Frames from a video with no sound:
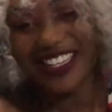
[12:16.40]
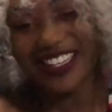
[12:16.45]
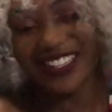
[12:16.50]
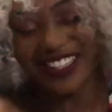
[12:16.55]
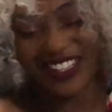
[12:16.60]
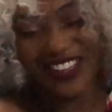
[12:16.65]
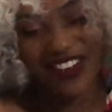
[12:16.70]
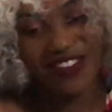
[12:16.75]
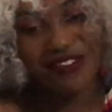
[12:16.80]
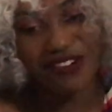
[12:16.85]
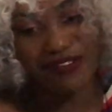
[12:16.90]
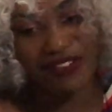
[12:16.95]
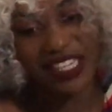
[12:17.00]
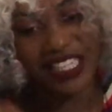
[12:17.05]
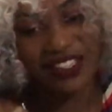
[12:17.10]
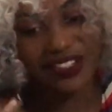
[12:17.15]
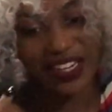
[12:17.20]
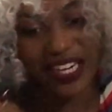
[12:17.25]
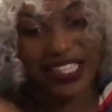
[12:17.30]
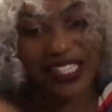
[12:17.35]
So, we really
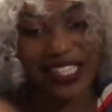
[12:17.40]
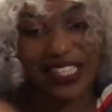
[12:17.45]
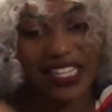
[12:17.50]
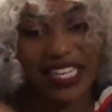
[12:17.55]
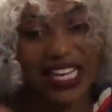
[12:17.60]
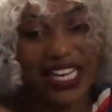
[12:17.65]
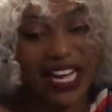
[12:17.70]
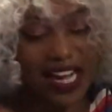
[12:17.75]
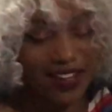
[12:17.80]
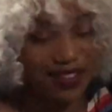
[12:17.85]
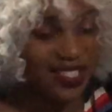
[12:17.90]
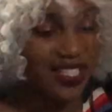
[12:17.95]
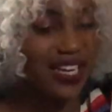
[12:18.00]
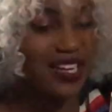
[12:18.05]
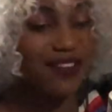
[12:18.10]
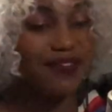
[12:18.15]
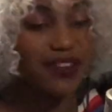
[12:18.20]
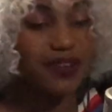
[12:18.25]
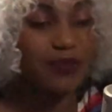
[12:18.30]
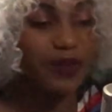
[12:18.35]
tried to think outside
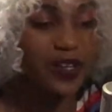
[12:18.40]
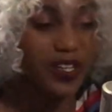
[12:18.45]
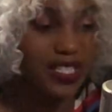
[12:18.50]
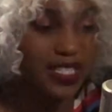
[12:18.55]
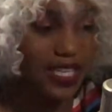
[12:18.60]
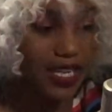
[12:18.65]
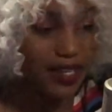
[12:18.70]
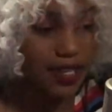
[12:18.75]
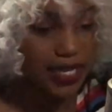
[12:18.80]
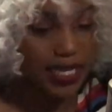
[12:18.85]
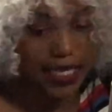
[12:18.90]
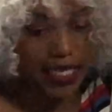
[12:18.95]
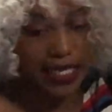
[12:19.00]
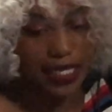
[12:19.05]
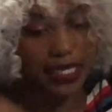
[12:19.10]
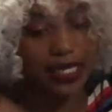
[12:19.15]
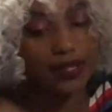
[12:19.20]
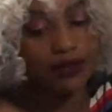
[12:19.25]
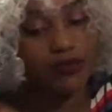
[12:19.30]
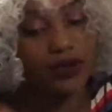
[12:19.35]
of the box, and
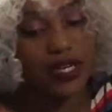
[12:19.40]
he